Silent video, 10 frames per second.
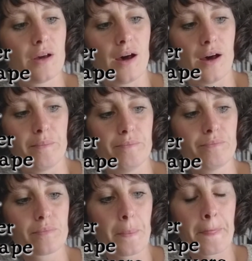And
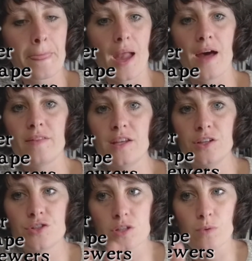then
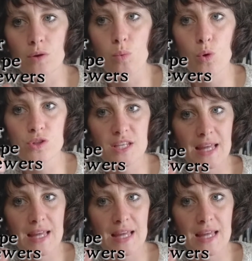you just want to water